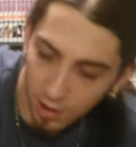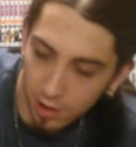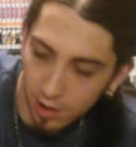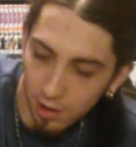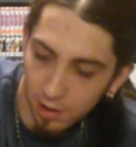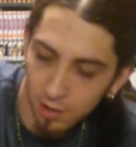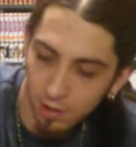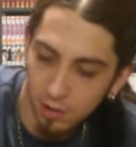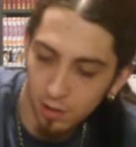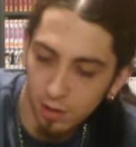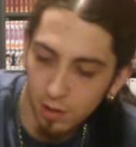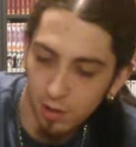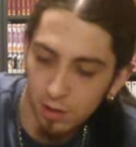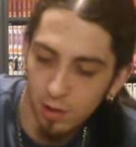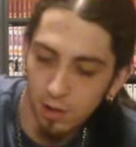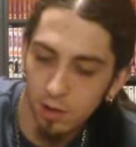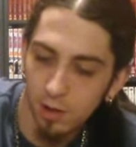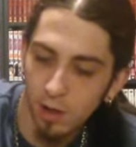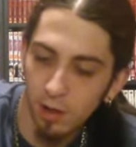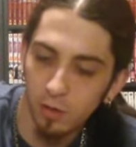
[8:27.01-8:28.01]
And
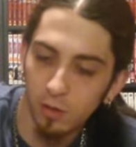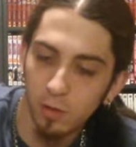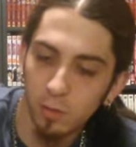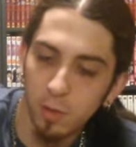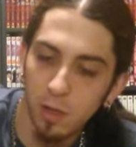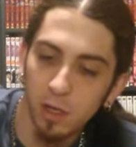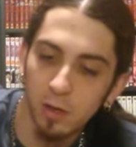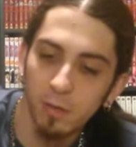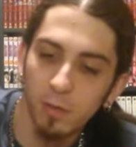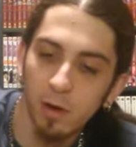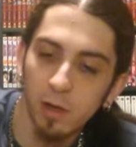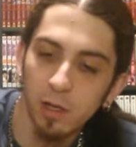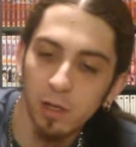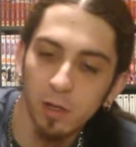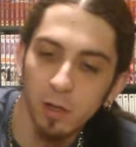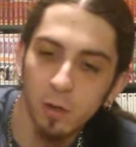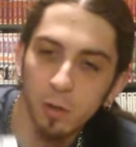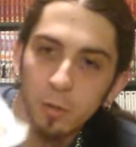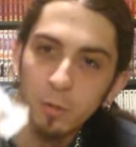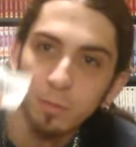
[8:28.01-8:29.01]
Natsume
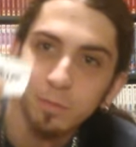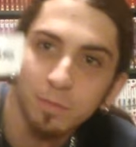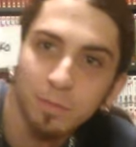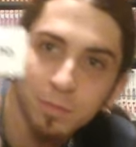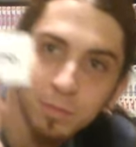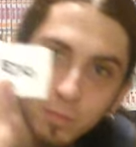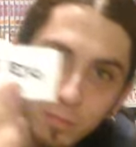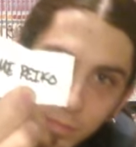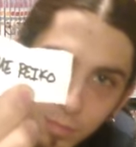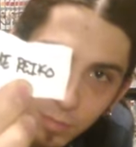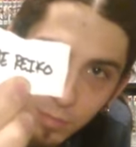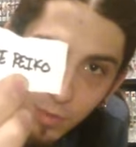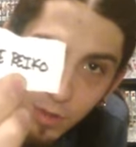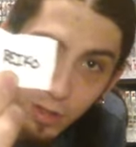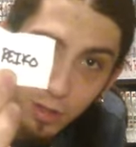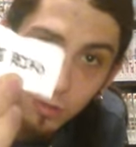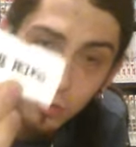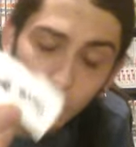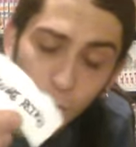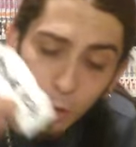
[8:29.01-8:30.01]
Raiko.
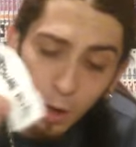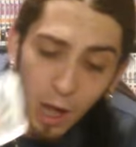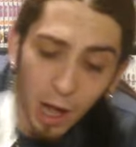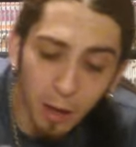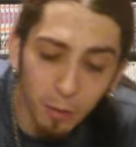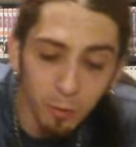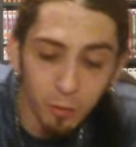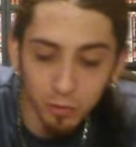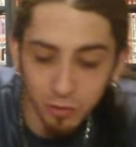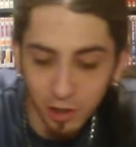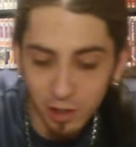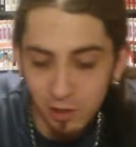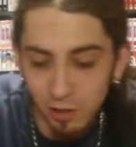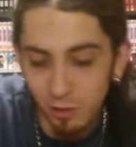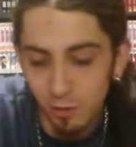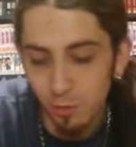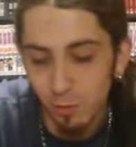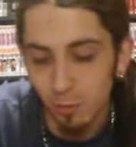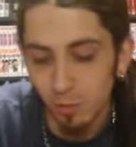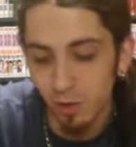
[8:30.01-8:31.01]
So I will send
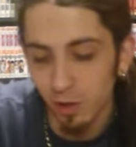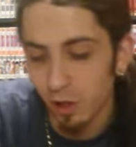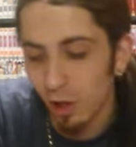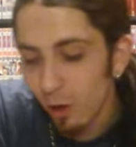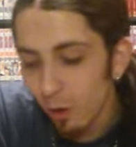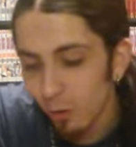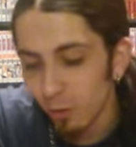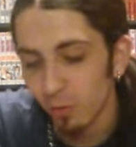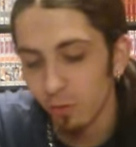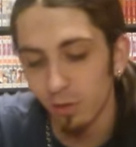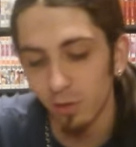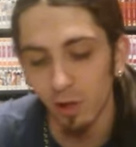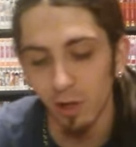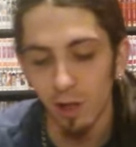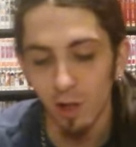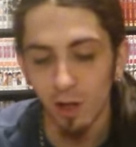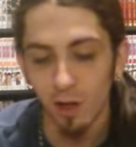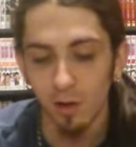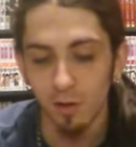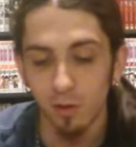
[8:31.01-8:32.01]
you the
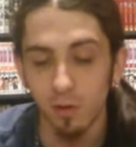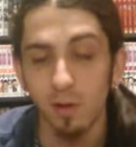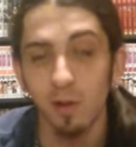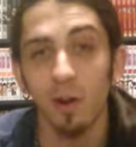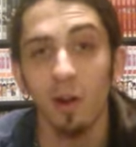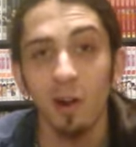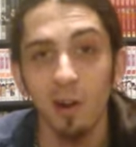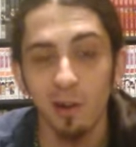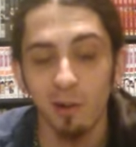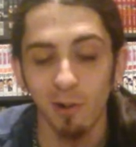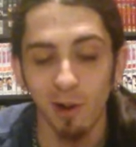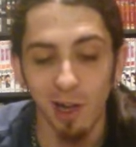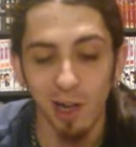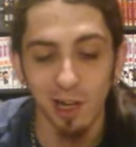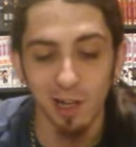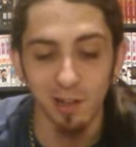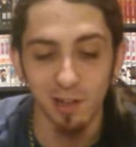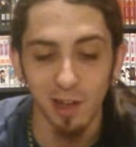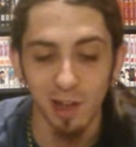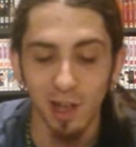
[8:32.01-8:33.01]
codes to the
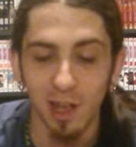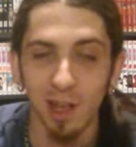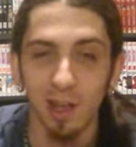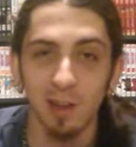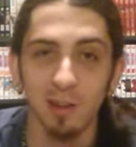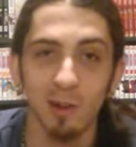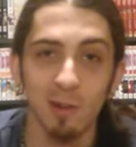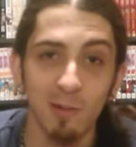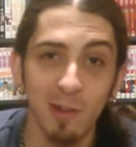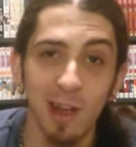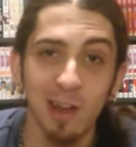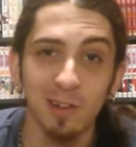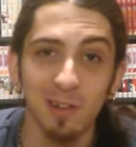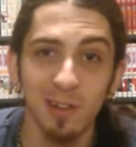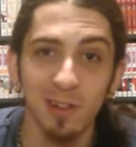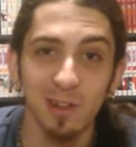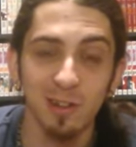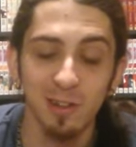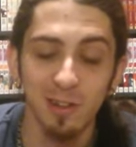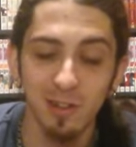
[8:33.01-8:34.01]
Darkrai, and
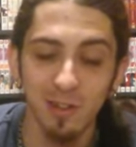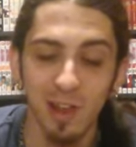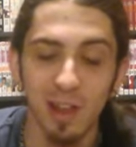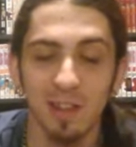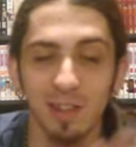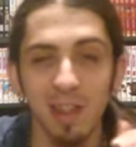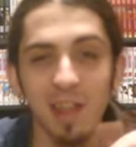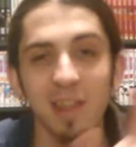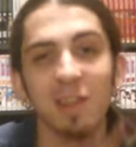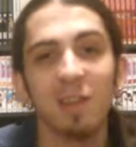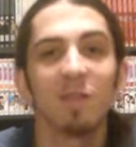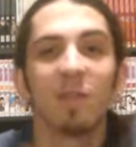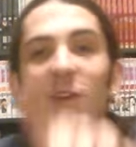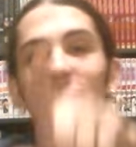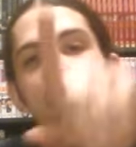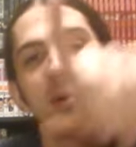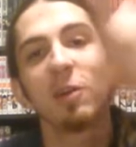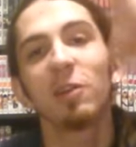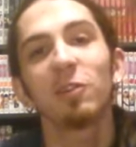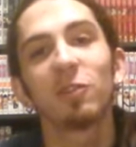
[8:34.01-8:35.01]
congratulations, and thank you
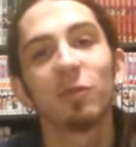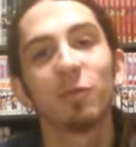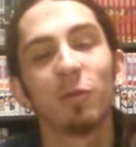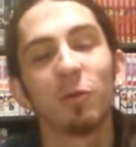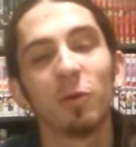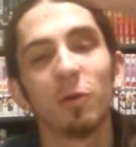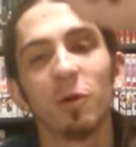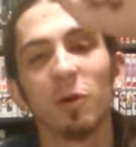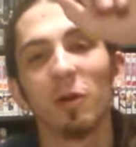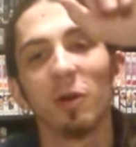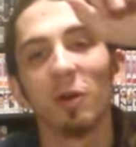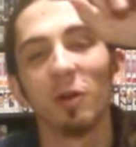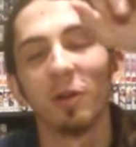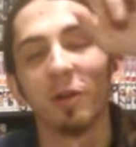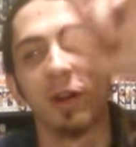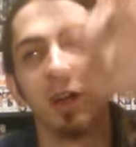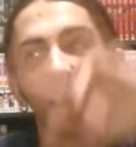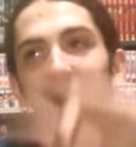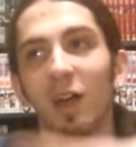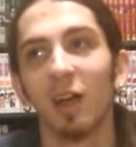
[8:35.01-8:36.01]
very much
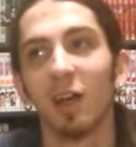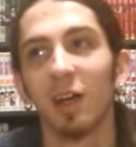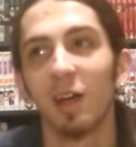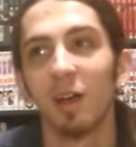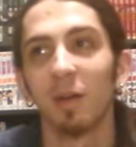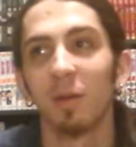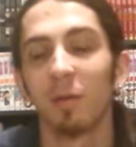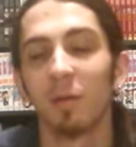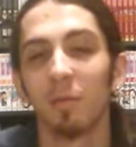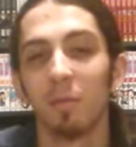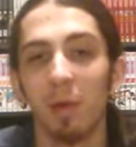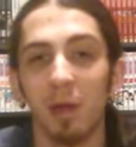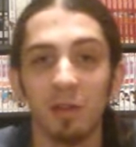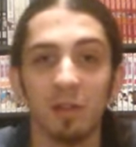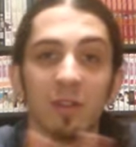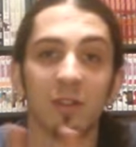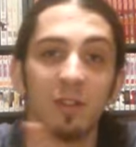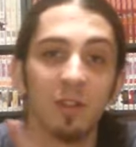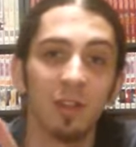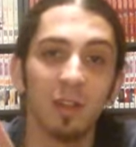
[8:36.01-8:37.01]
for uh,
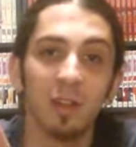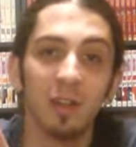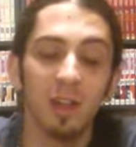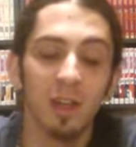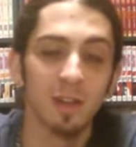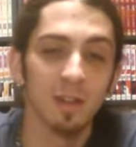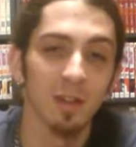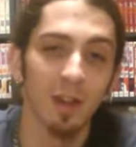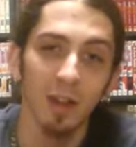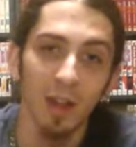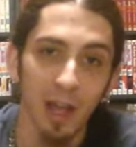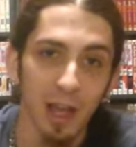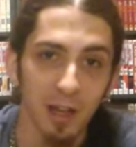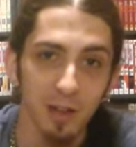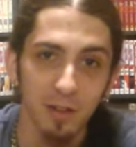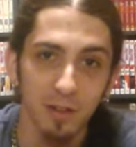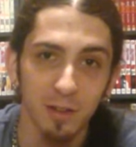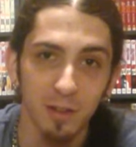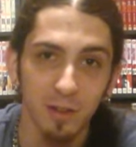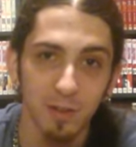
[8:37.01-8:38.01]
messaging in the
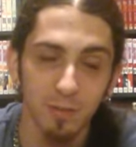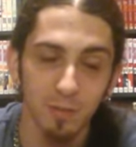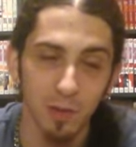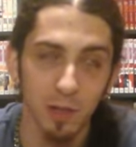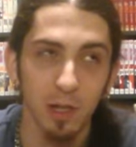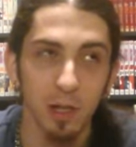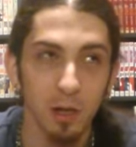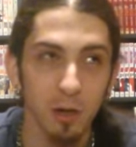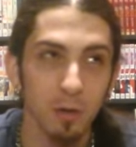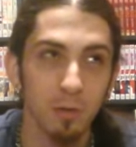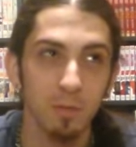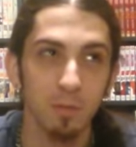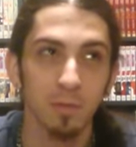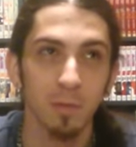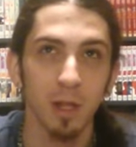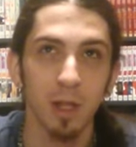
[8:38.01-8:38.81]
last video.